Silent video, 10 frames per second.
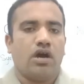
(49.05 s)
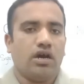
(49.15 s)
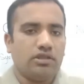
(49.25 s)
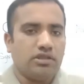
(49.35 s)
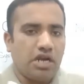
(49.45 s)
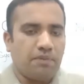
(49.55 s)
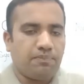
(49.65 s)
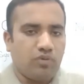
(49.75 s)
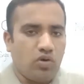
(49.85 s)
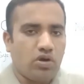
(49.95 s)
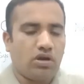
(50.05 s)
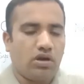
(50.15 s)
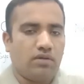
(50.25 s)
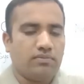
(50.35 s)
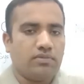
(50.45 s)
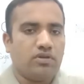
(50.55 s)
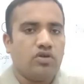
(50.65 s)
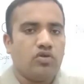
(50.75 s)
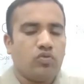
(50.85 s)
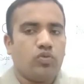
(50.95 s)
On that program,
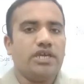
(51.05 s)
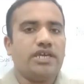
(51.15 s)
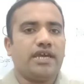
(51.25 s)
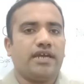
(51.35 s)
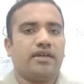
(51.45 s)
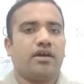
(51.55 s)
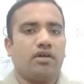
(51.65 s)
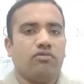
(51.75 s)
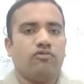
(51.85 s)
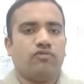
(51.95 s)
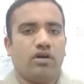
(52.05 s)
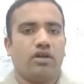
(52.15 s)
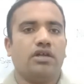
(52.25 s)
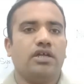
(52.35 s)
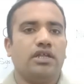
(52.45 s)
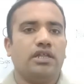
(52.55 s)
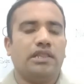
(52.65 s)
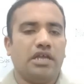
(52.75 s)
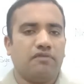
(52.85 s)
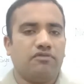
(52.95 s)
we can account for
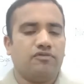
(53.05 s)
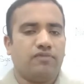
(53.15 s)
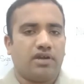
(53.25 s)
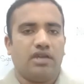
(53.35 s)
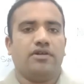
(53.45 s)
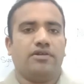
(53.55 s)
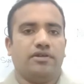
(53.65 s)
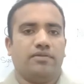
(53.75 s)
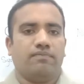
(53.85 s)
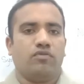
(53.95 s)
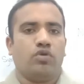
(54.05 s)
language faculty.